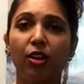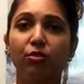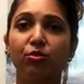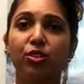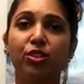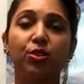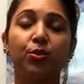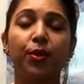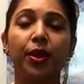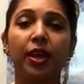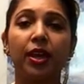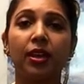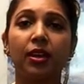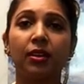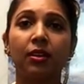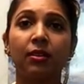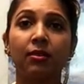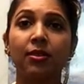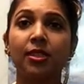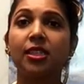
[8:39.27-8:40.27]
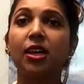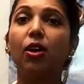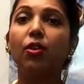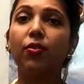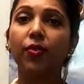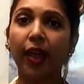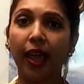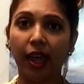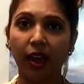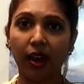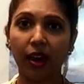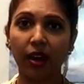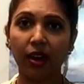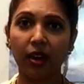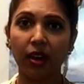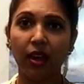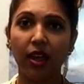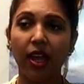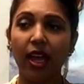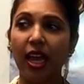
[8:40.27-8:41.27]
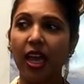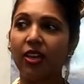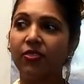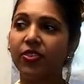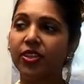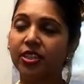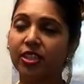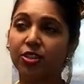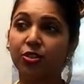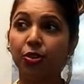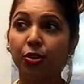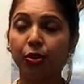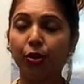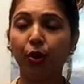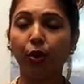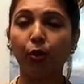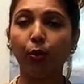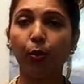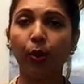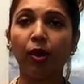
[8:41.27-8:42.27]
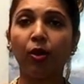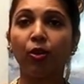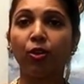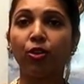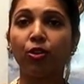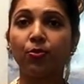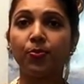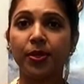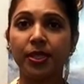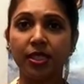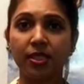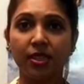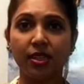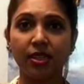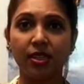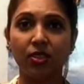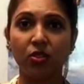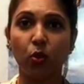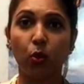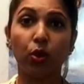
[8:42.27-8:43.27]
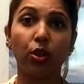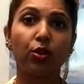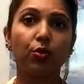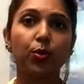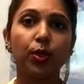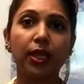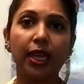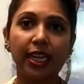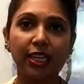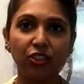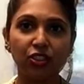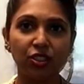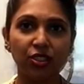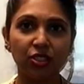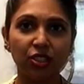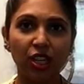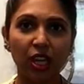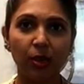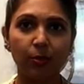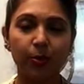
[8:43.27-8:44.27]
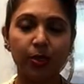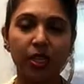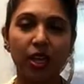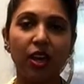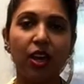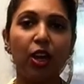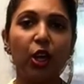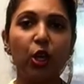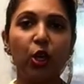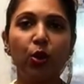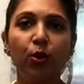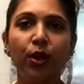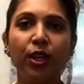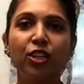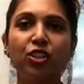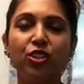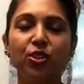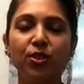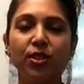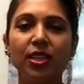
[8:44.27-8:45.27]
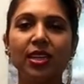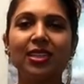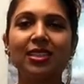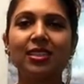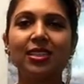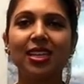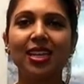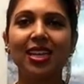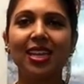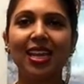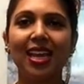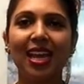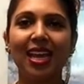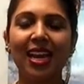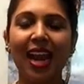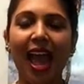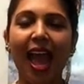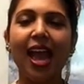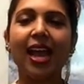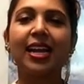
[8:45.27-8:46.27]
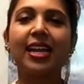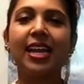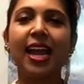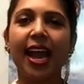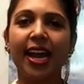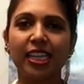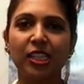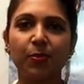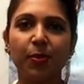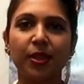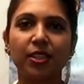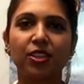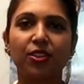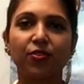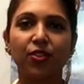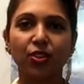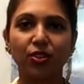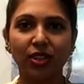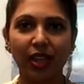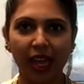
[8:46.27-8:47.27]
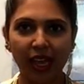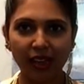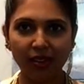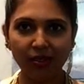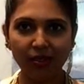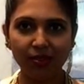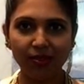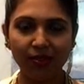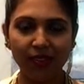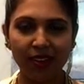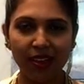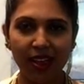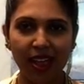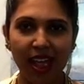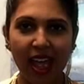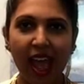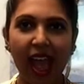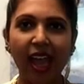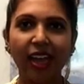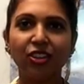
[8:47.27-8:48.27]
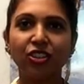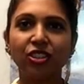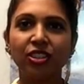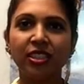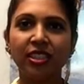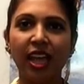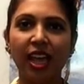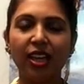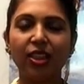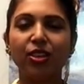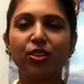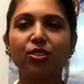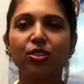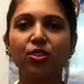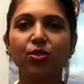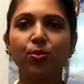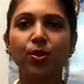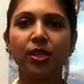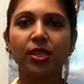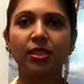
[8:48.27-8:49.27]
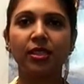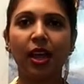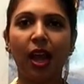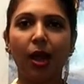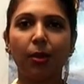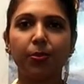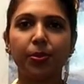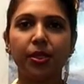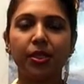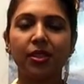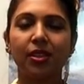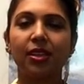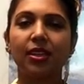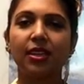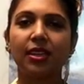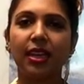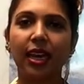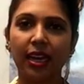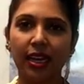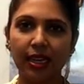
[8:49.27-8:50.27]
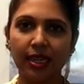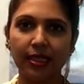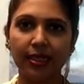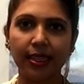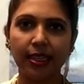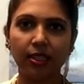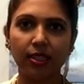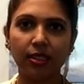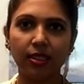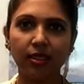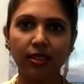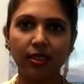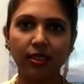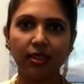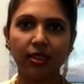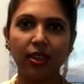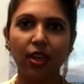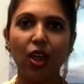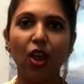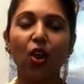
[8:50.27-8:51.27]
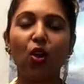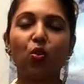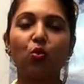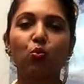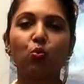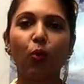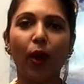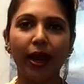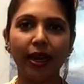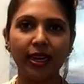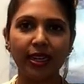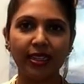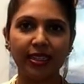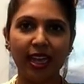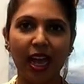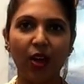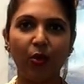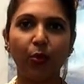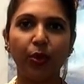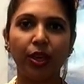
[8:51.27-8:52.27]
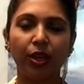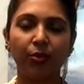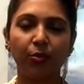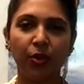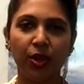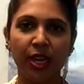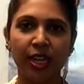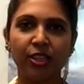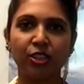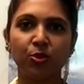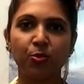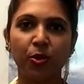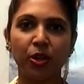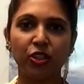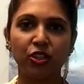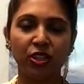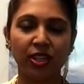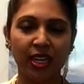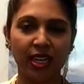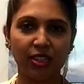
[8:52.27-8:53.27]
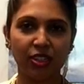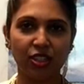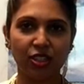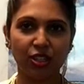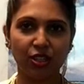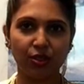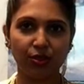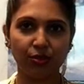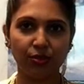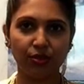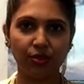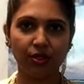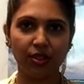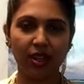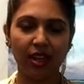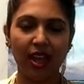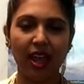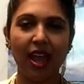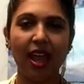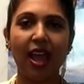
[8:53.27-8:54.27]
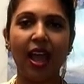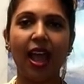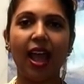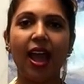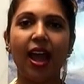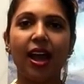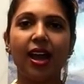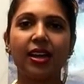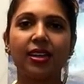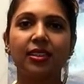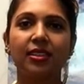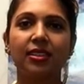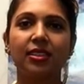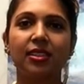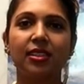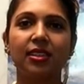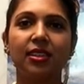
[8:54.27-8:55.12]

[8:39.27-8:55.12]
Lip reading: doing self-care. If it's in your career or your business or your relationships, you can do this in any aspect of your life, and just take those 3 steps. Get clear, write it down when inspiration hits you, and